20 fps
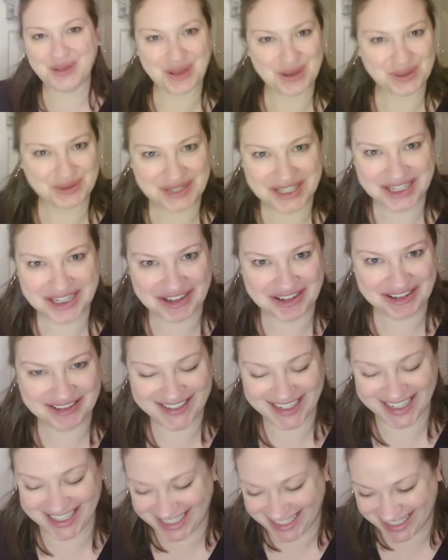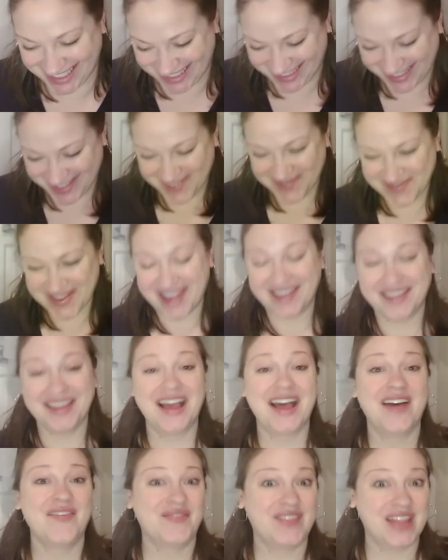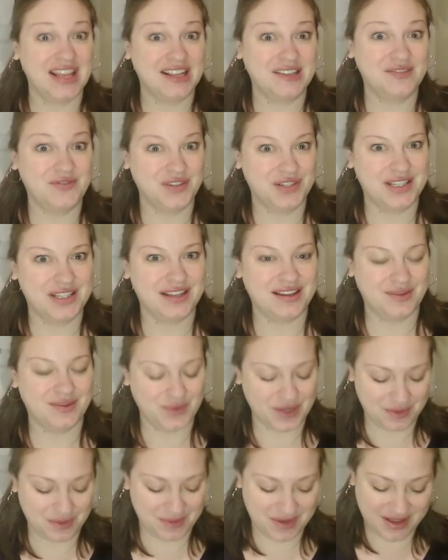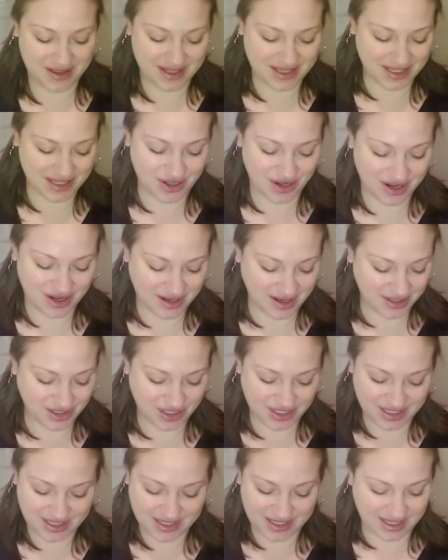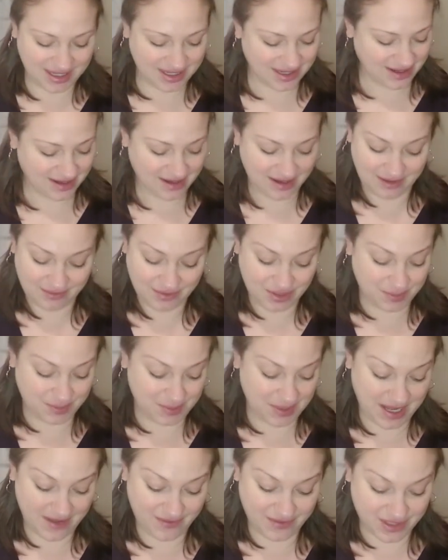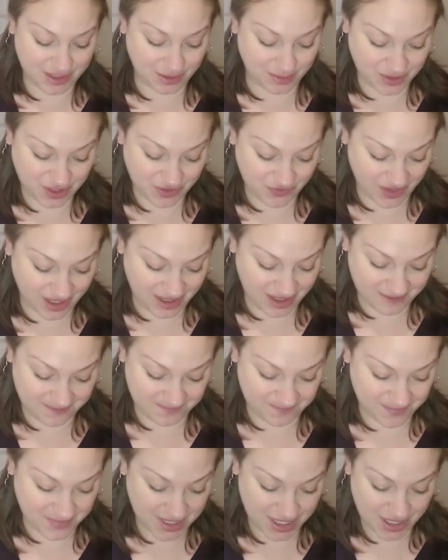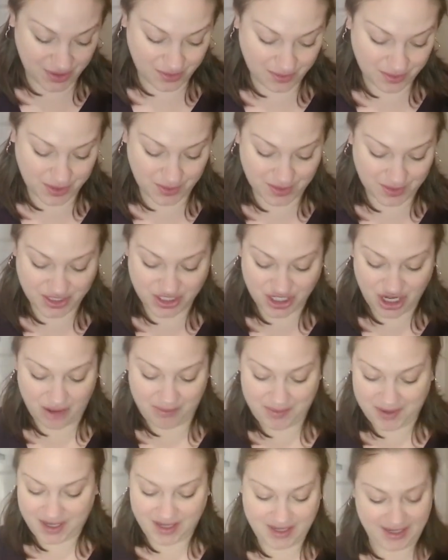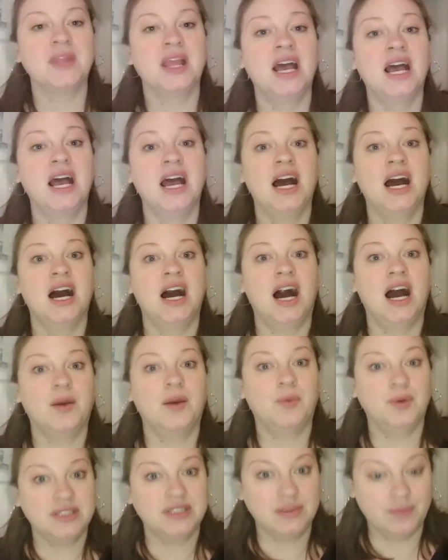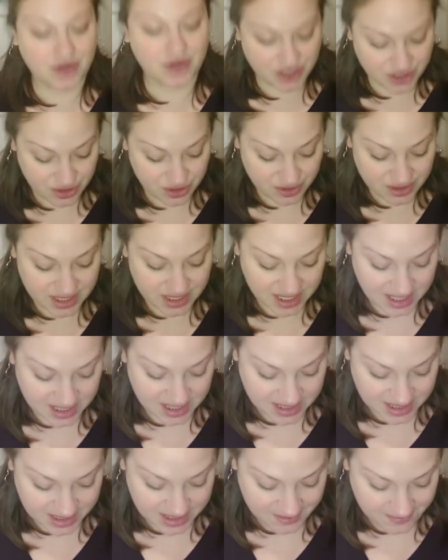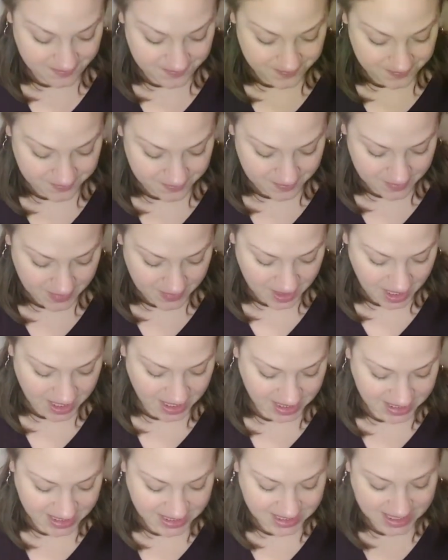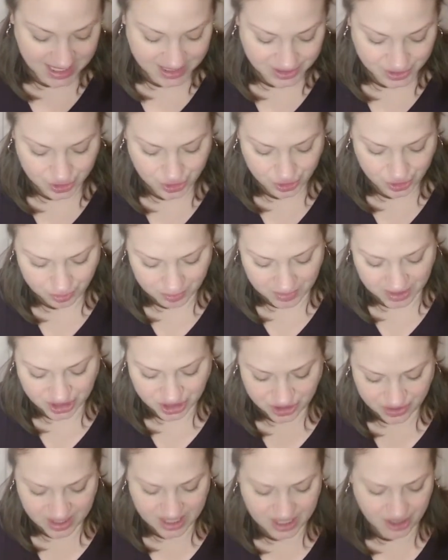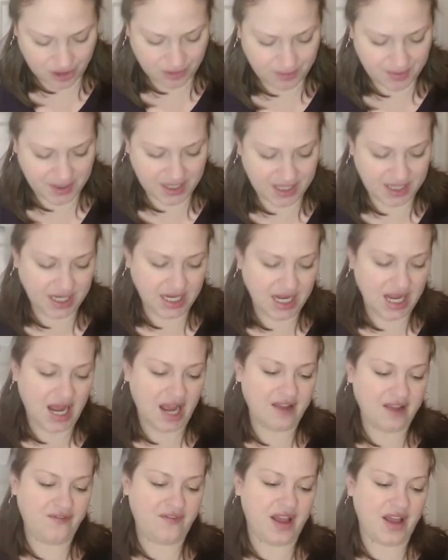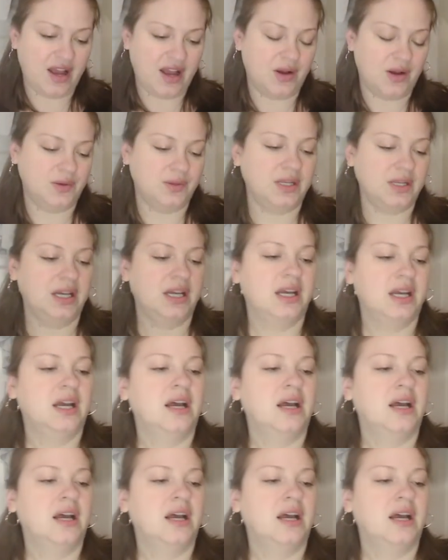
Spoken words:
close here. Thanks for sticking with me this long. I just been having so much fun, you know, going shopping. I went to Marshall's, like I said. And I didn't get too much there, but I found